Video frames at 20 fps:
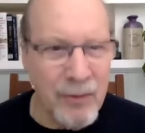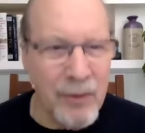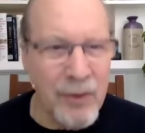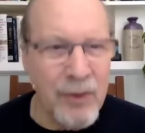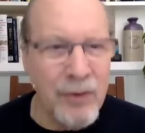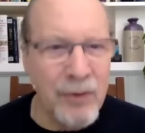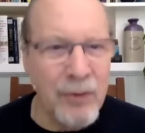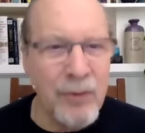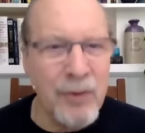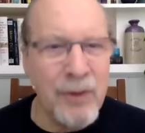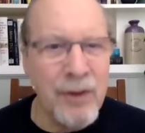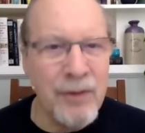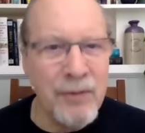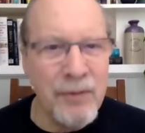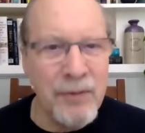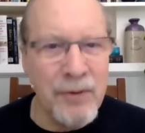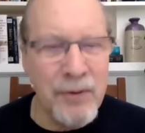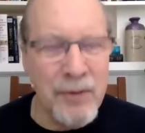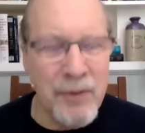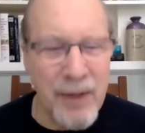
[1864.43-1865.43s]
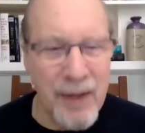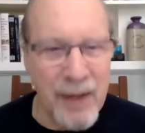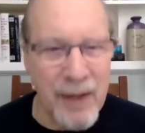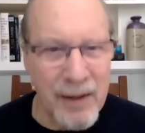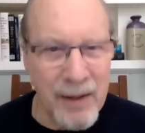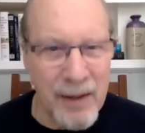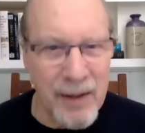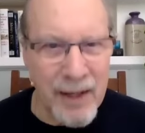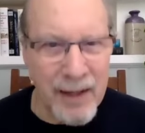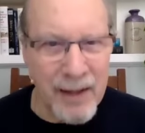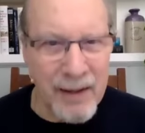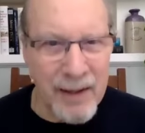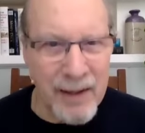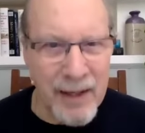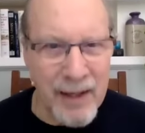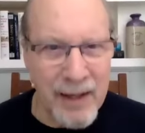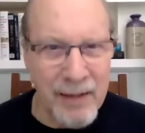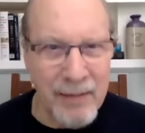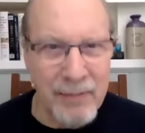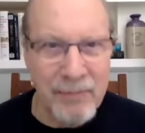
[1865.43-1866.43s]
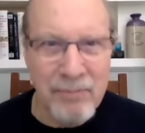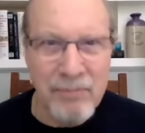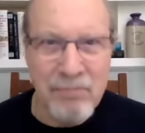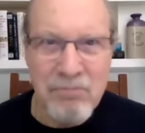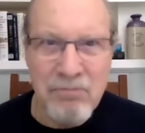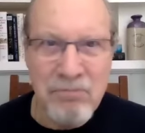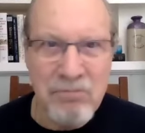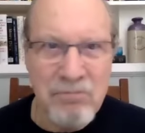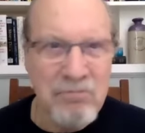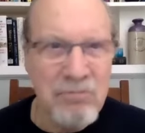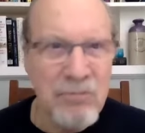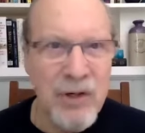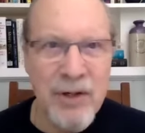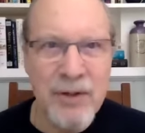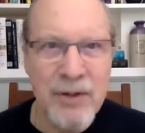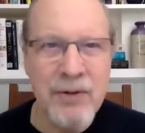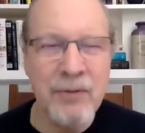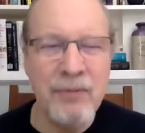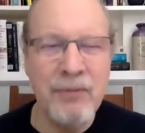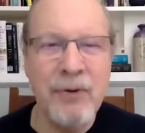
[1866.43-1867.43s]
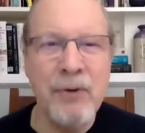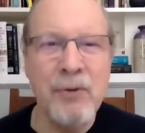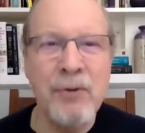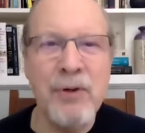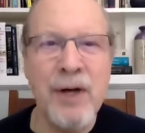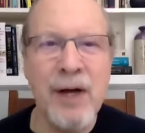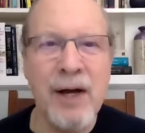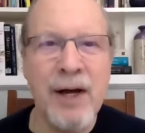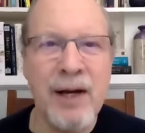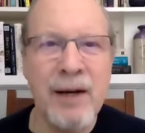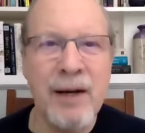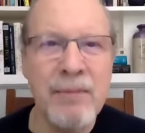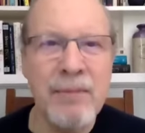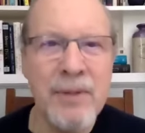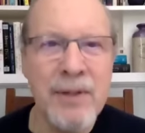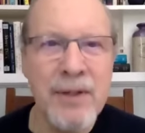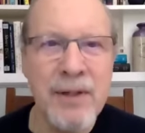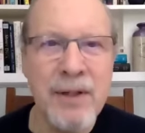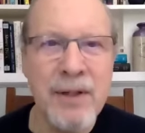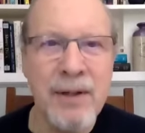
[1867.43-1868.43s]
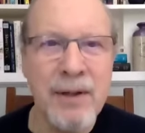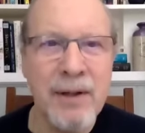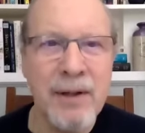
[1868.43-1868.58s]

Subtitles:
When you lift your head like that, just a few times,